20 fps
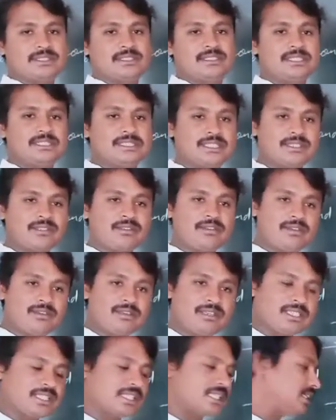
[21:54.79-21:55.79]
these are
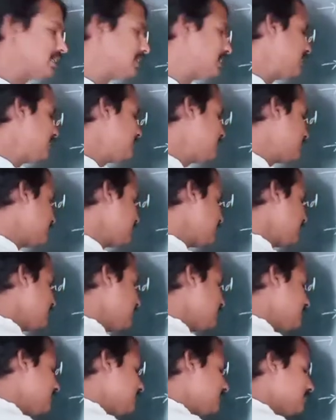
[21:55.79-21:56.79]
all contains
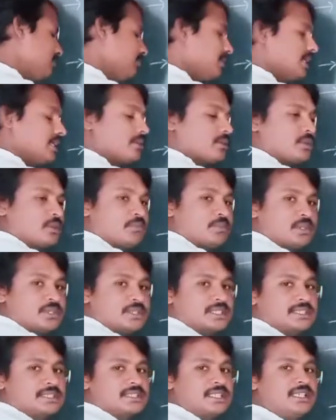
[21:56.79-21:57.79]
this
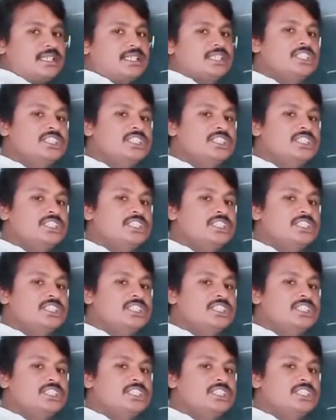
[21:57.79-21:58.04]
microprocessor